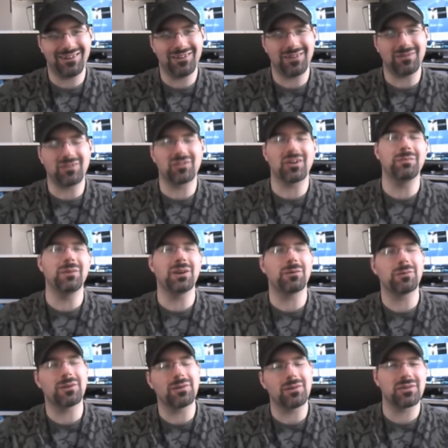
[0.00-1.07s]
I'd have to try to make
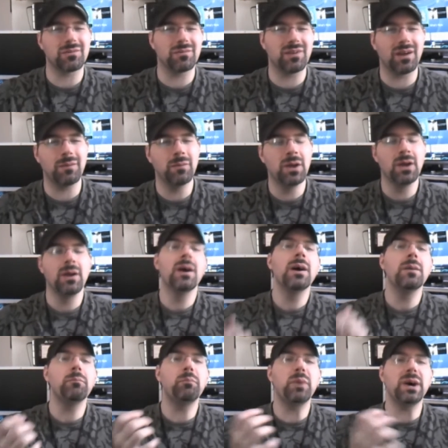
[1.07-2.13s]
one of those sometime.
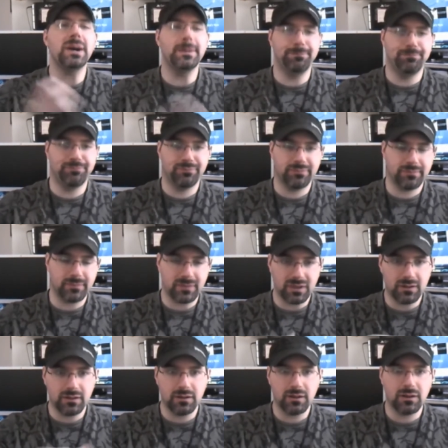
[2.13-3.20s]
But
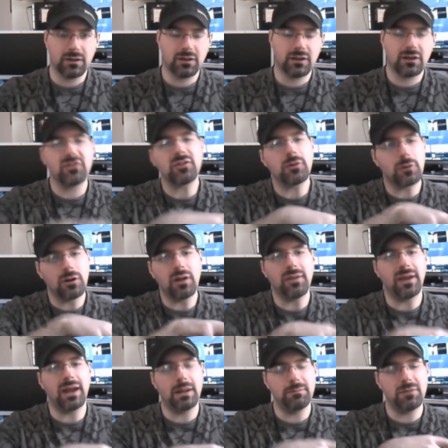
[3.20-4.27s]
considering all
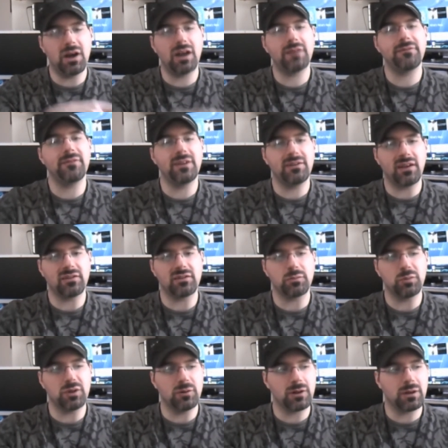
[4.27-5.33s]
that, I'm not a fantastic
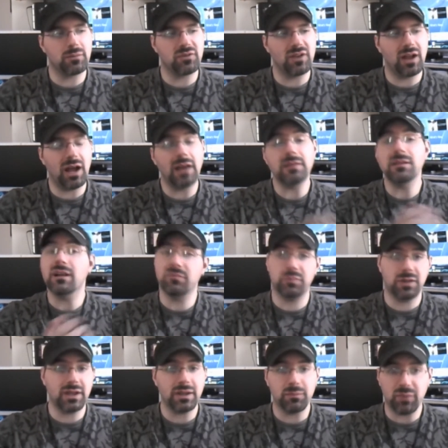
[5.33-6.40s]
player when it comes to that. I love
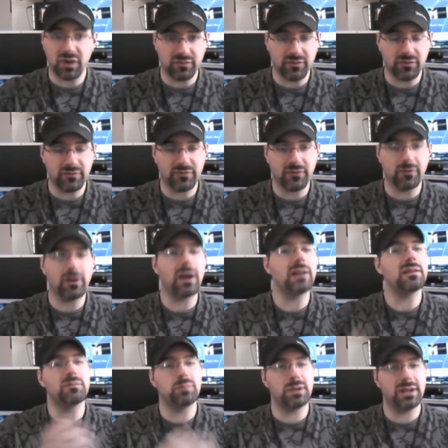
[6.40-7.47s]
playing Battlefield 4. I
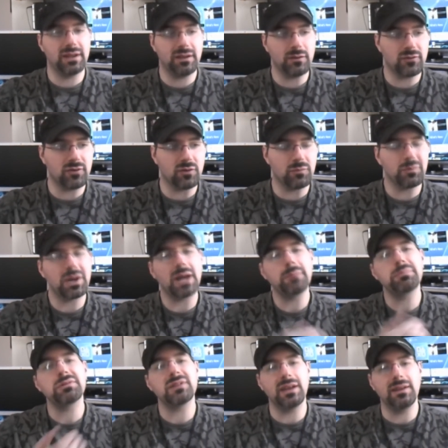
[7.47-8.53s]
love playing Killzone, but I
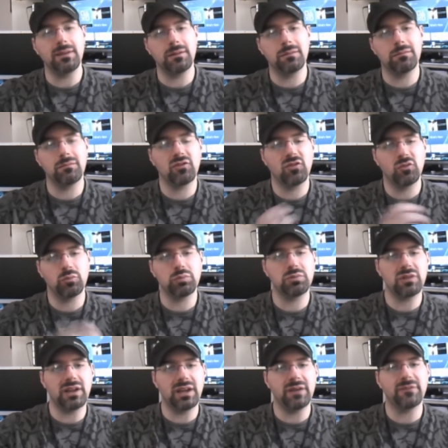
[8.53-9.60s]
play them to
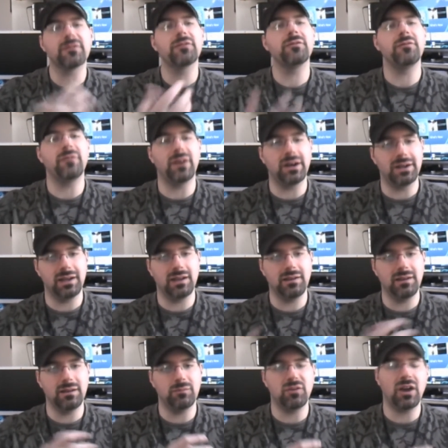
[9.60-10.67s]
play for fun
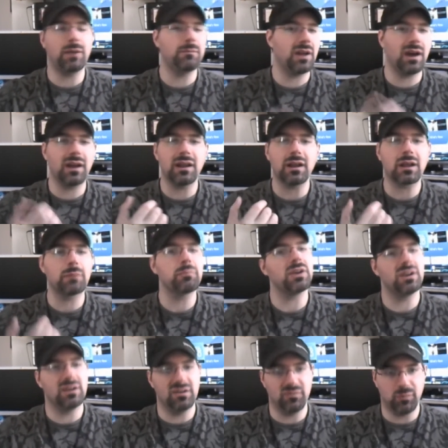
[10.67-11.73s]
and the. I'm not a
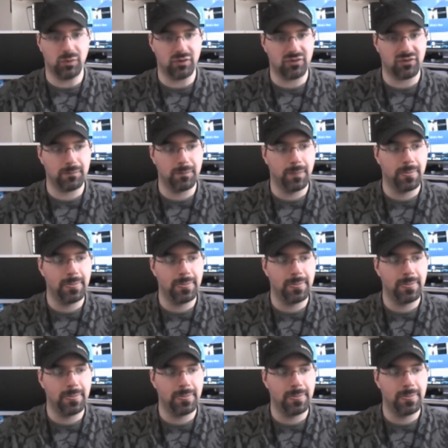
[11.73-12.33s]
competitive person.